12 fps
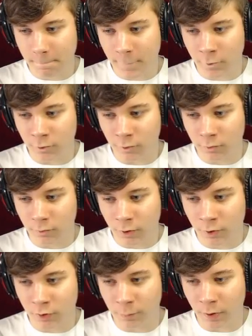Aren't you?
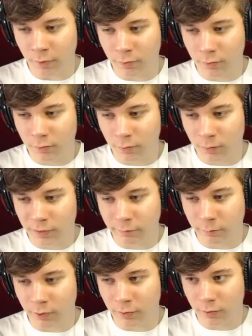Aren't you, bud? Oh, never
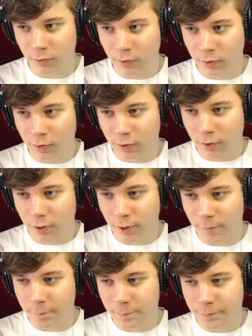mind.
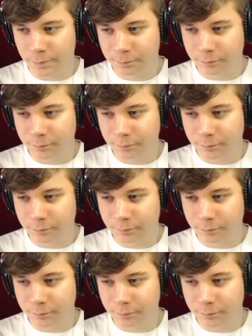Um...